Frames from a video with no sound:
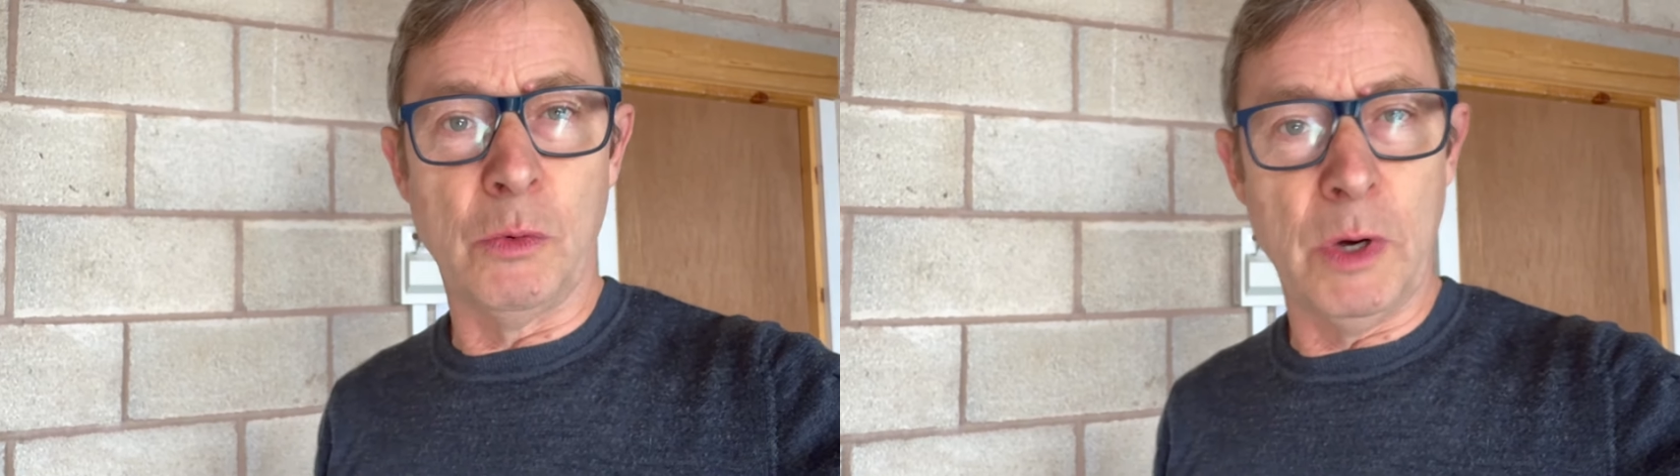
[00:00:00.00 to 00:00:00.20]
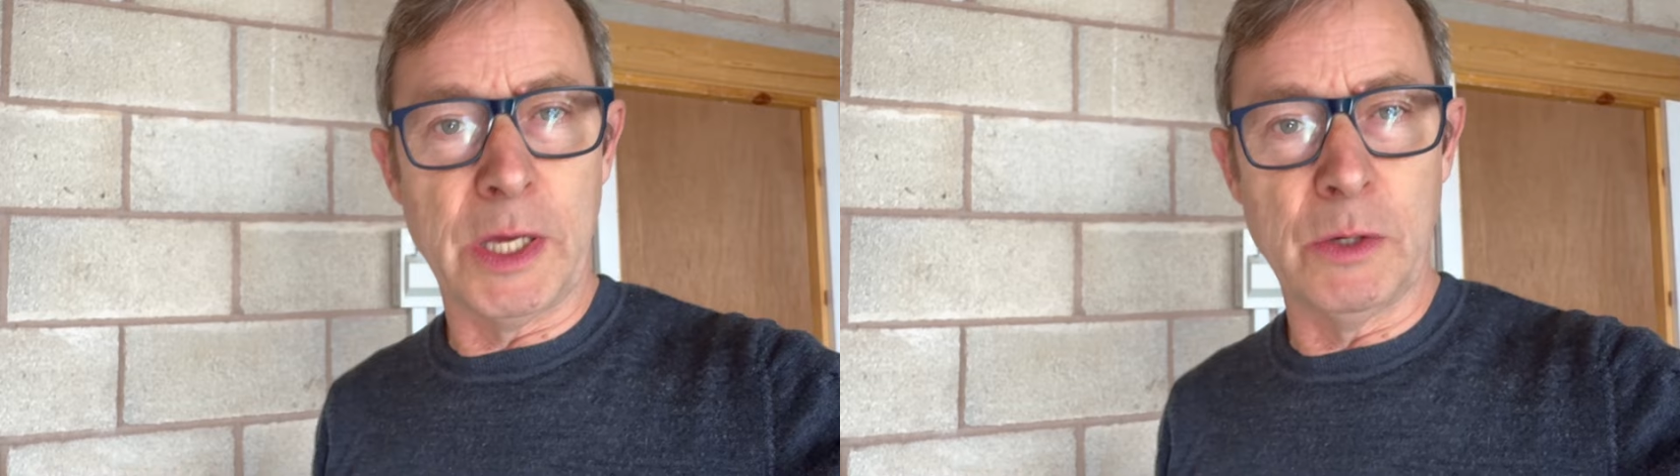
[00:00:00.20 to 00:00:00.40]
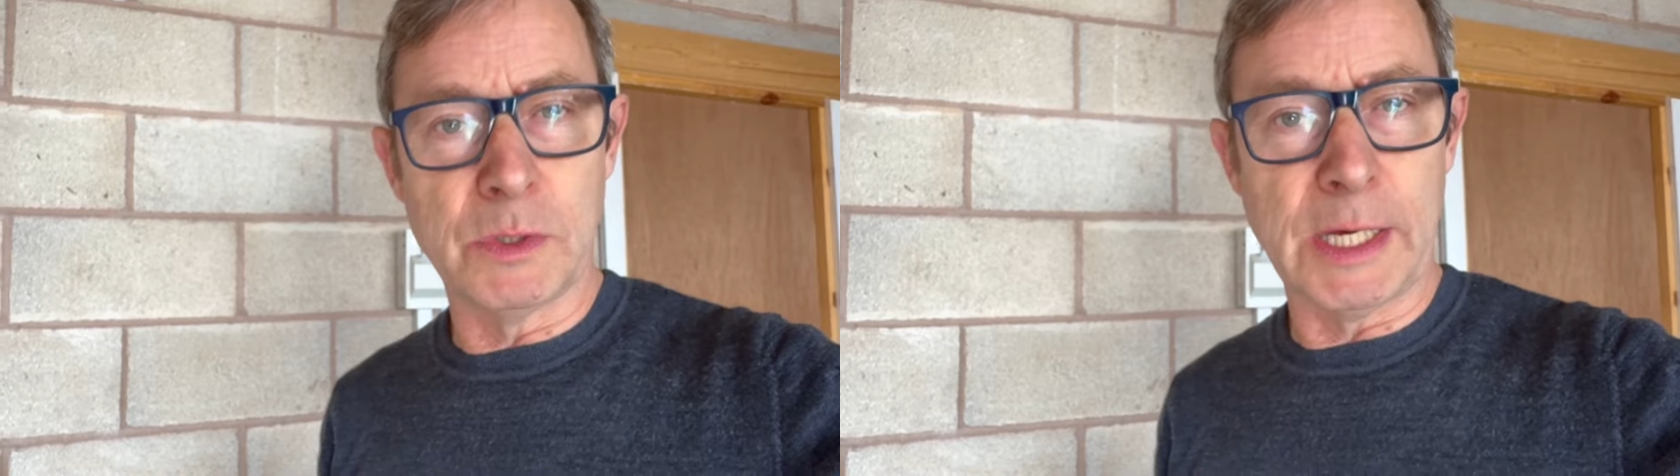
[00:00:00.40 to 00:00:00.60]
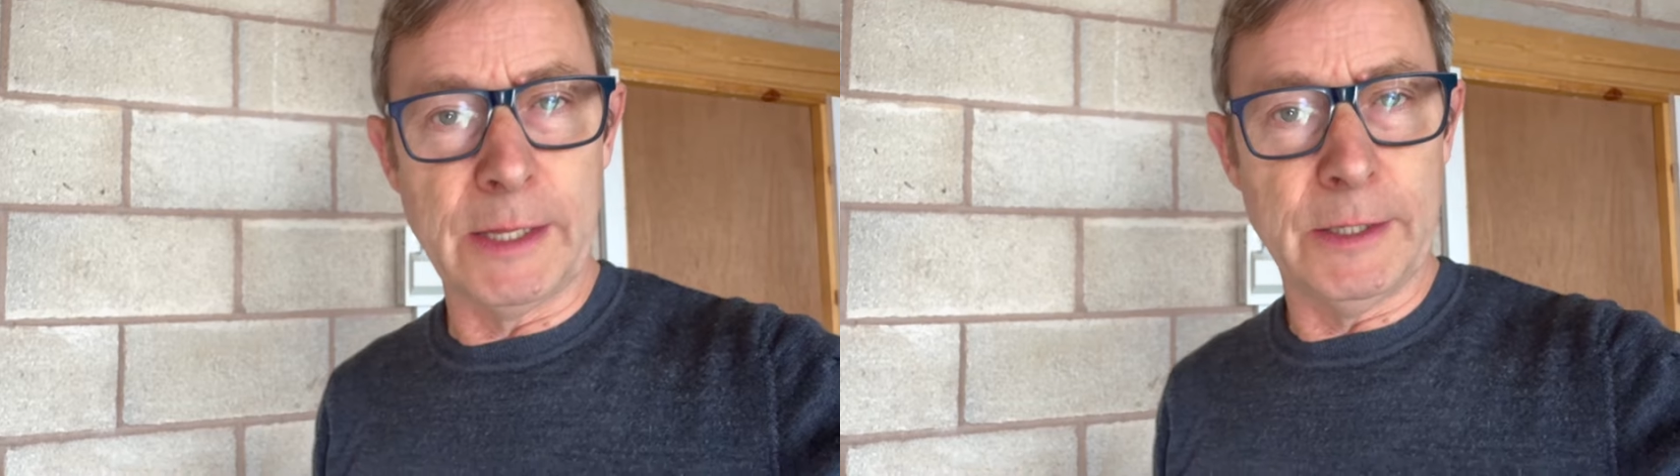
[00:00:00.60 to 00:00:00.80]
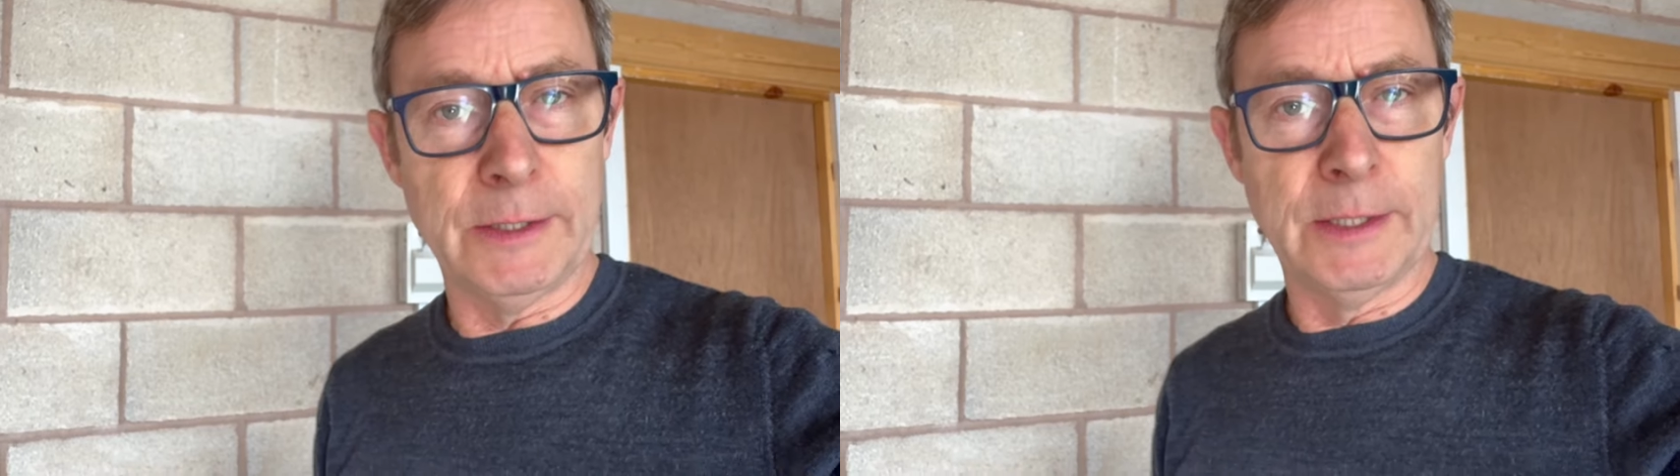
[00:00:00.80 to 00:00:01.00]
working
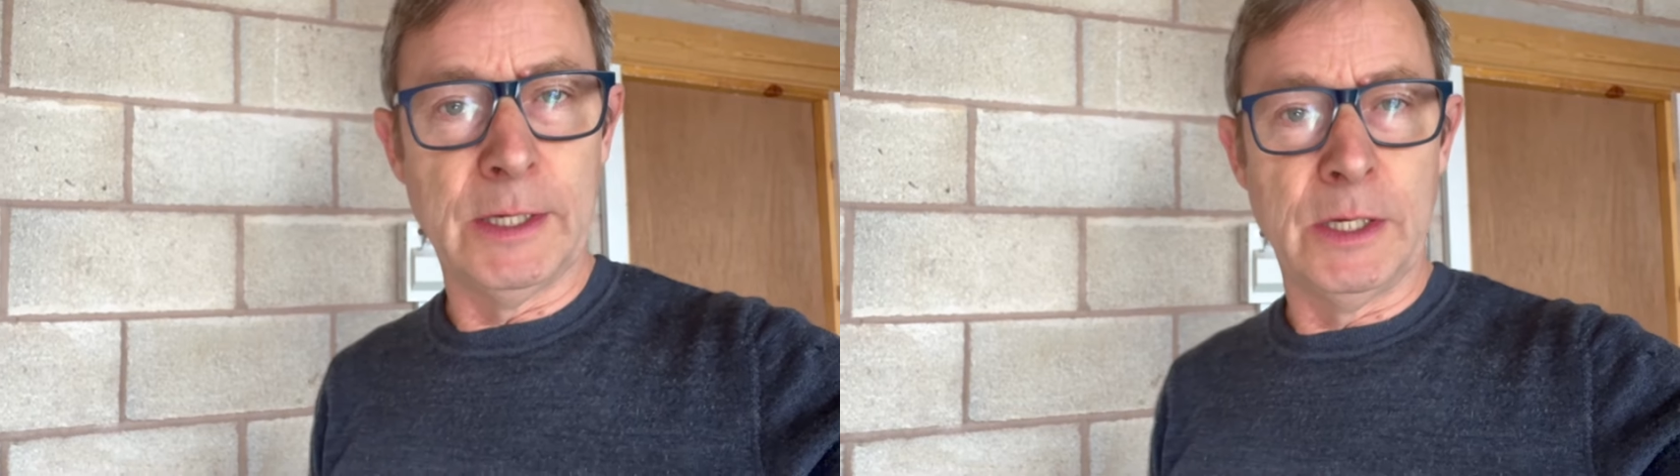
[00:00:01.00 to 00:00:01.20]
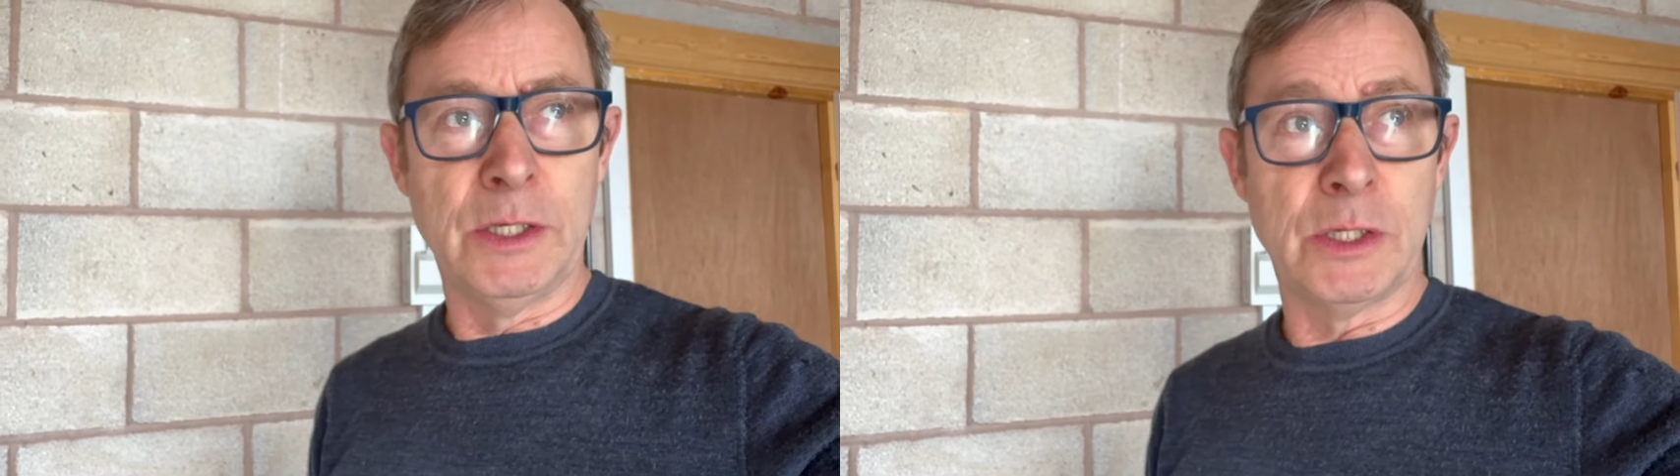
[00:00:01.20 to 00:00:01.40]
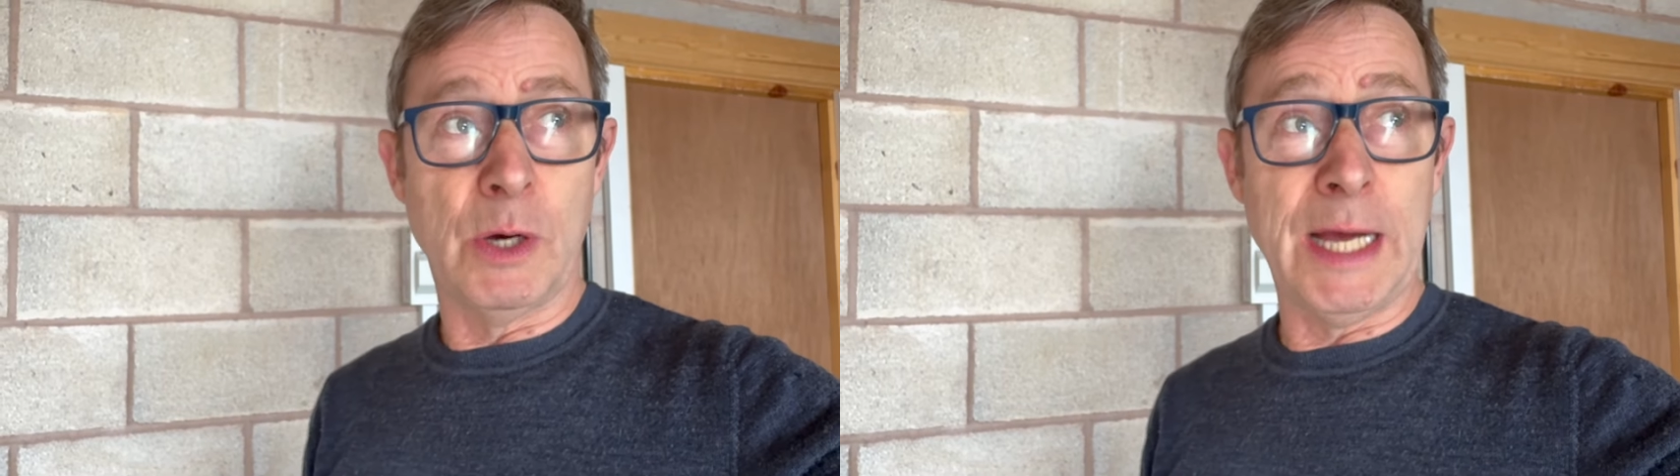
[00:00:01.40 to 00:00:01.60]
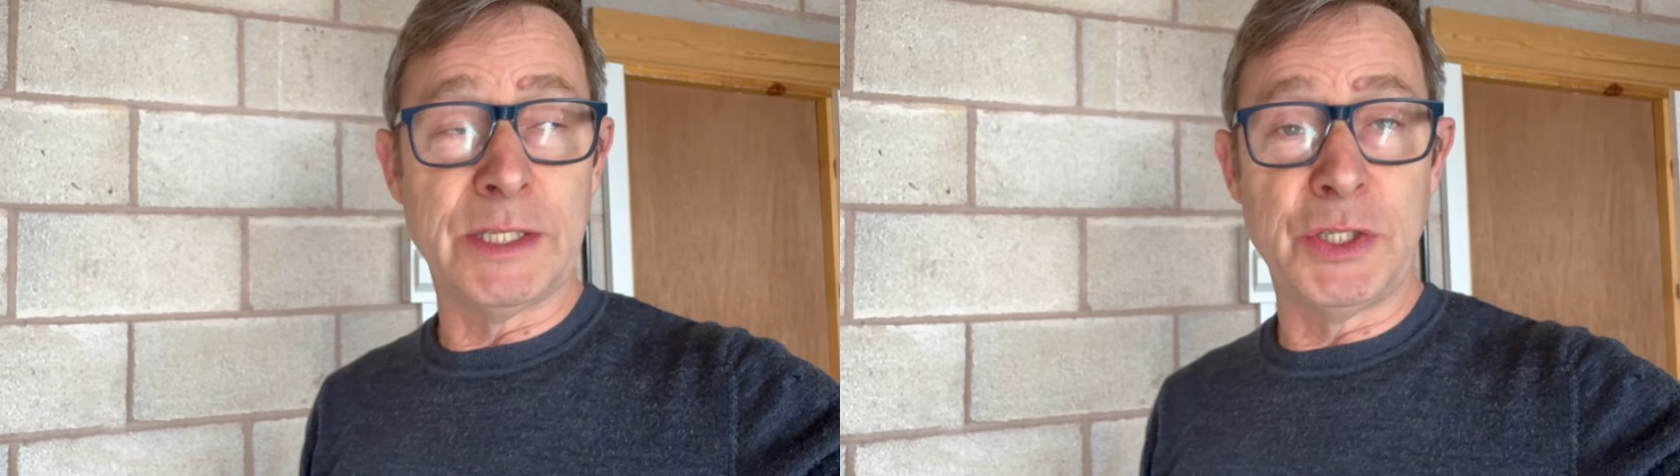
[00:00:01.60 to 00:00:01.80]
altogether. So I had to